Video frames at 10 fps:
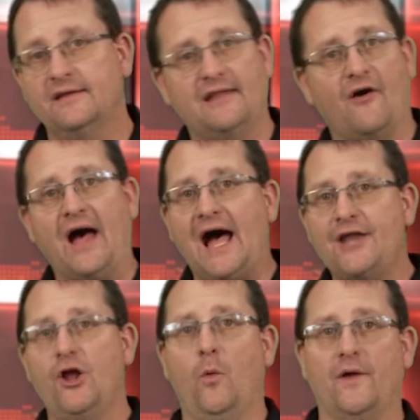Now, I
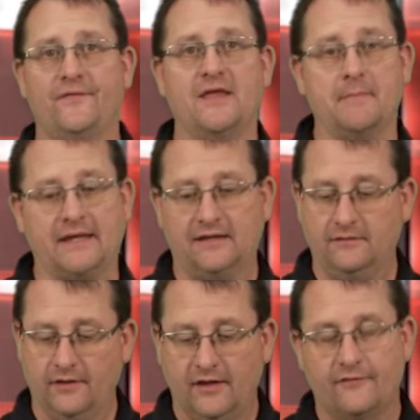know what they
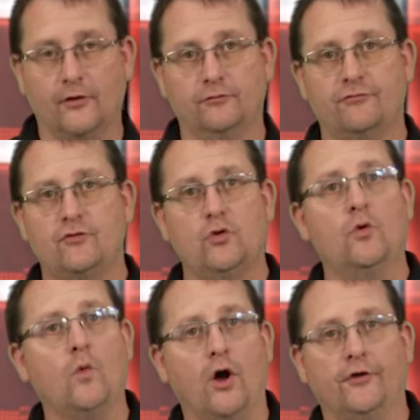mean. Those of you
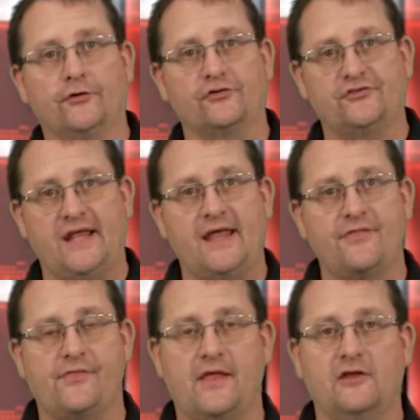who
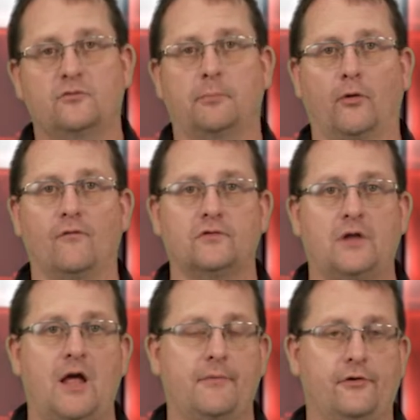understand things with
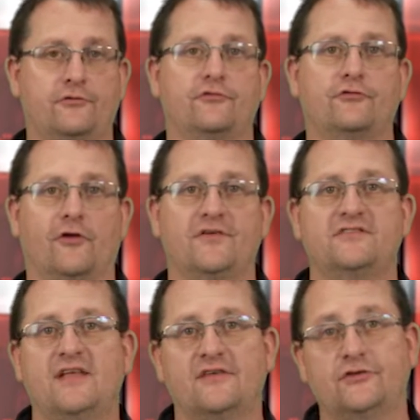profilometers and surface
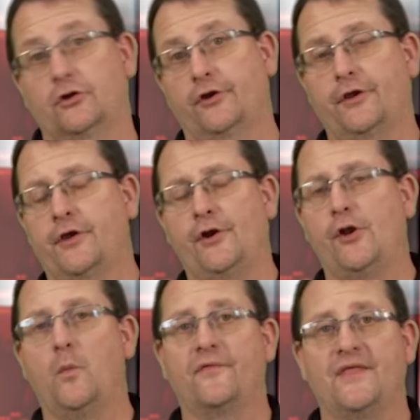testing are going to
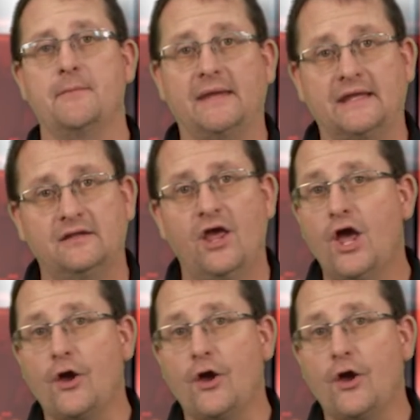know what they mean.